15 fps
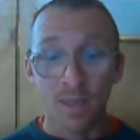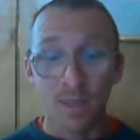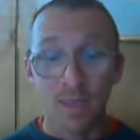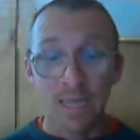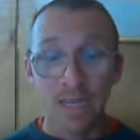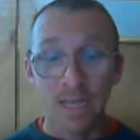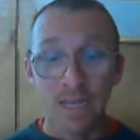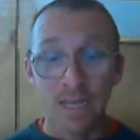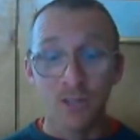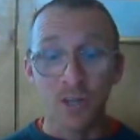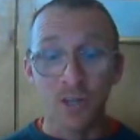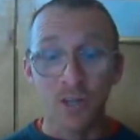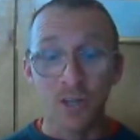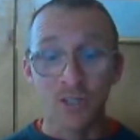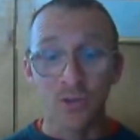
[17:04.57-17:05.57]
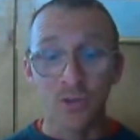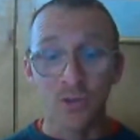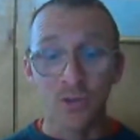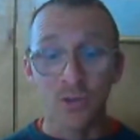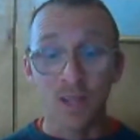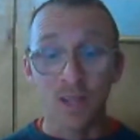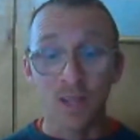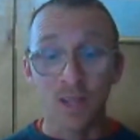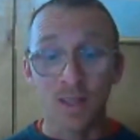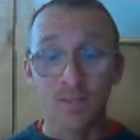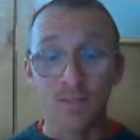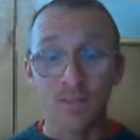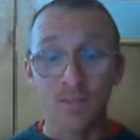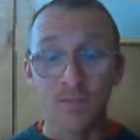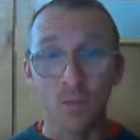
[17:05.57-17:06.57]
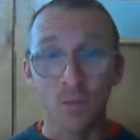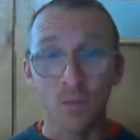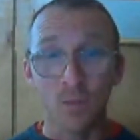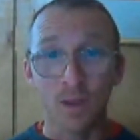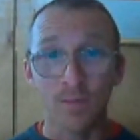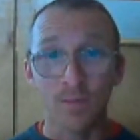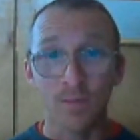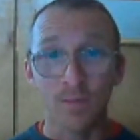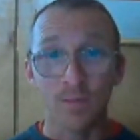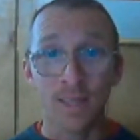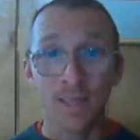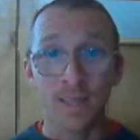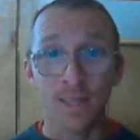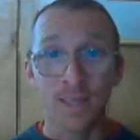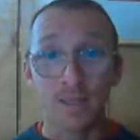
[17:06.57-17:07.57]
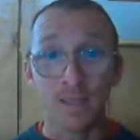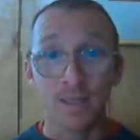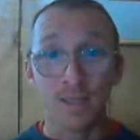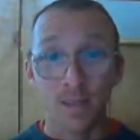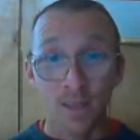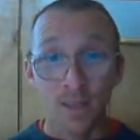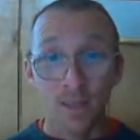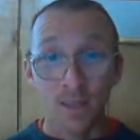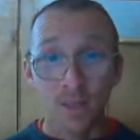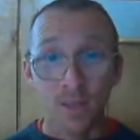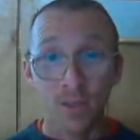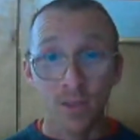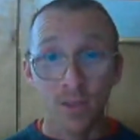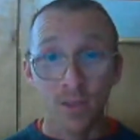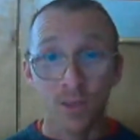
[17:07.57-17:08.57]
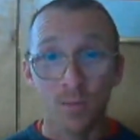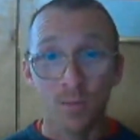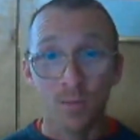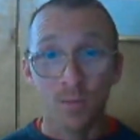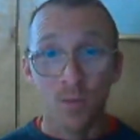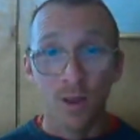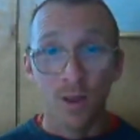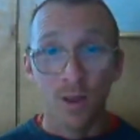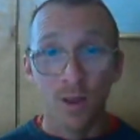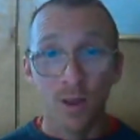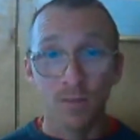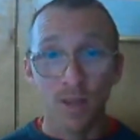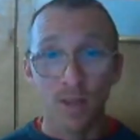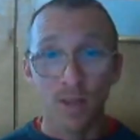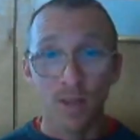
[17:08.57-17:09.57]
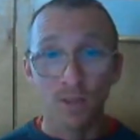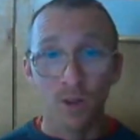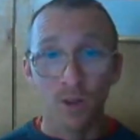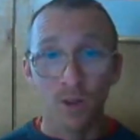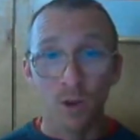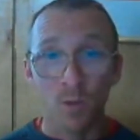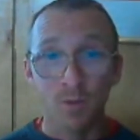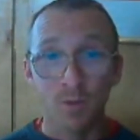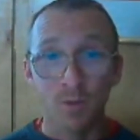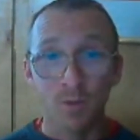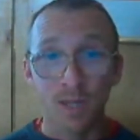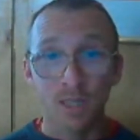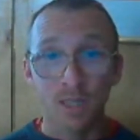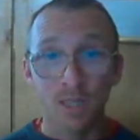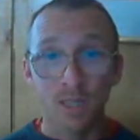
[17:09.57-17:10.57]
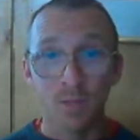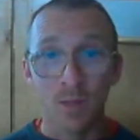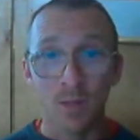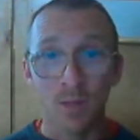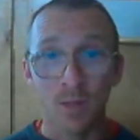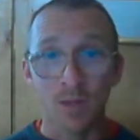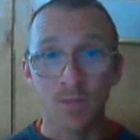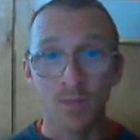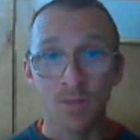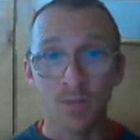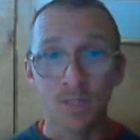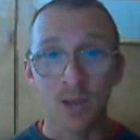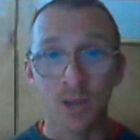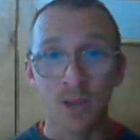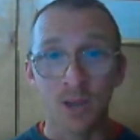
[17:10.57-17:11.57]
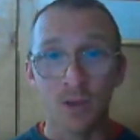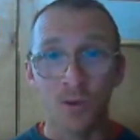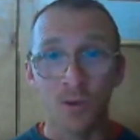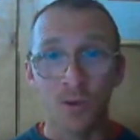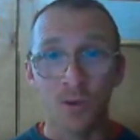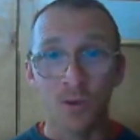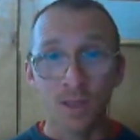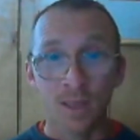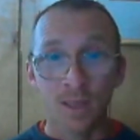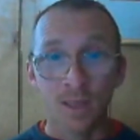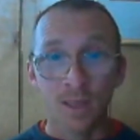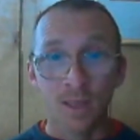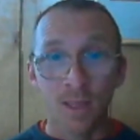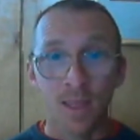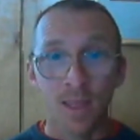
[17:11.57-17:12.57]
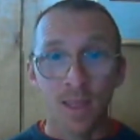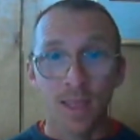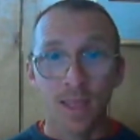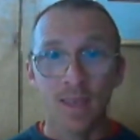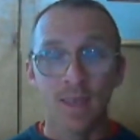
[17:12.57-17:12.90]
an Introduction to Recollective Awareness Meditation. You can learn more and register on our website, shambhalamountain.org, and